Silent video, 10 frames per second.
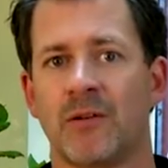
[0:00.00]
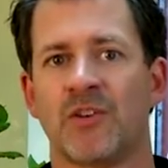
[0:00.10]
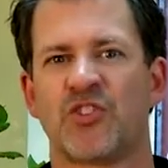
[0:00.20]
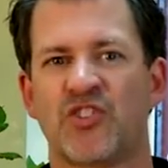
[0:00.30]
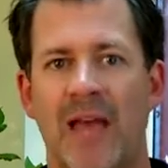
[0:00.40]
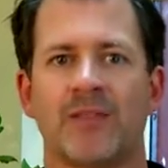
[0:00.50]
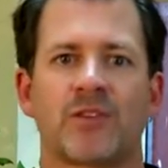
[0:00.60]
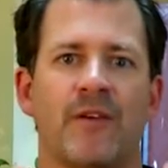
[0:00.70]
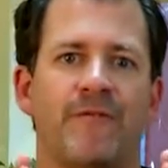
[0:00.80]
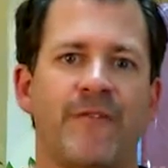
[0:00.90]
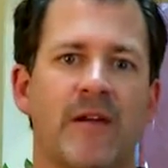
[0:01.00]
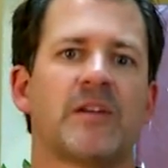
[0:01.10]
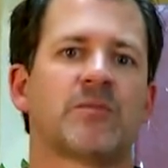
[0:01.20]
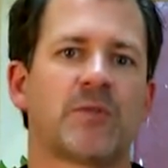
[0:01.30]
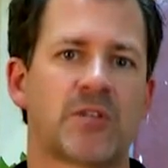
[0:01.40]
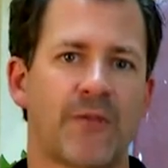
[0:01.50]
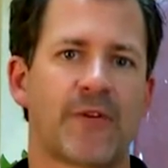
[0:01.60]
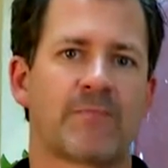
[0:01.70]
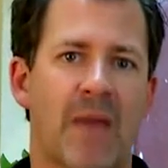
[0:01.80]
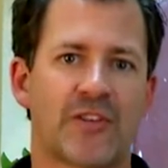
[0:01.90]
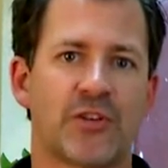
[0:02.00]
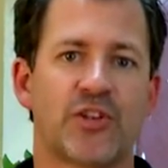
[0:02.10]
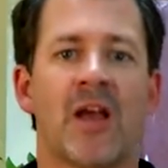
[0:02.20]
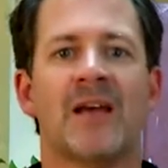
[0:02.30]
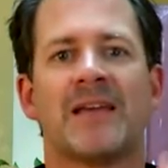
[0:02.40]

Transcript: Sends a very specific message.